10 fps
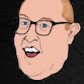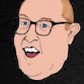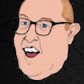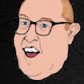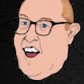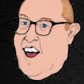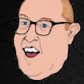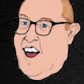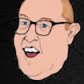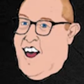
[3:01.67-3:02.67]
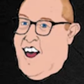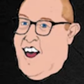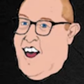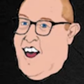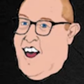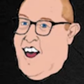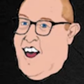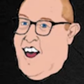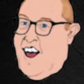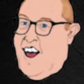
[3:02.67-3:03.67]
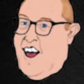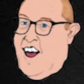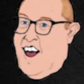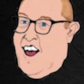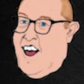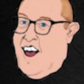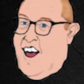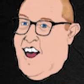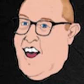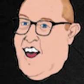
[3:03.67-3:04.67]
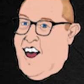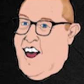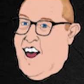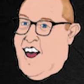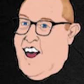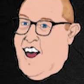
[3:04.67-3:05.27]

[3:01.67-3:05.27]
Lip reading: [no speech]